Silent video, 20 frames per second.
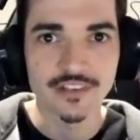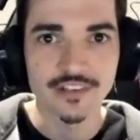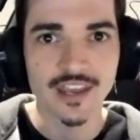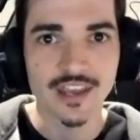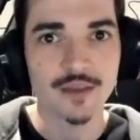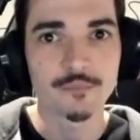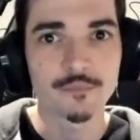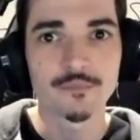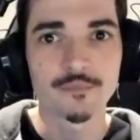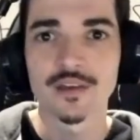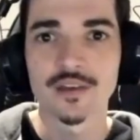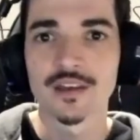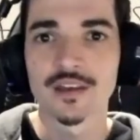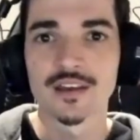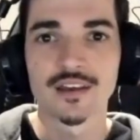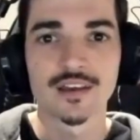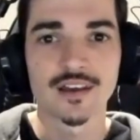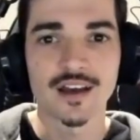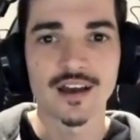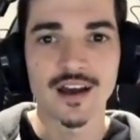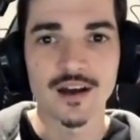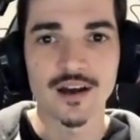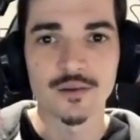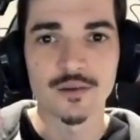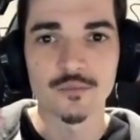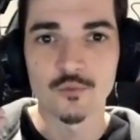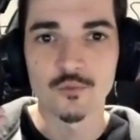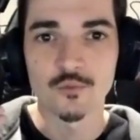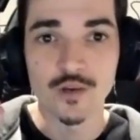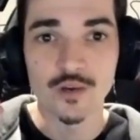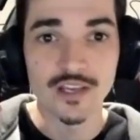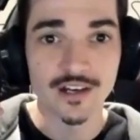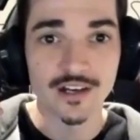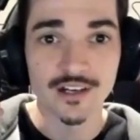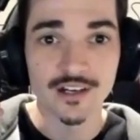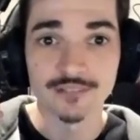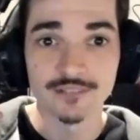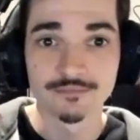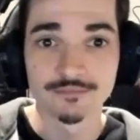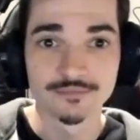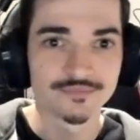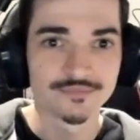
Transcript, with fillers: game um, we are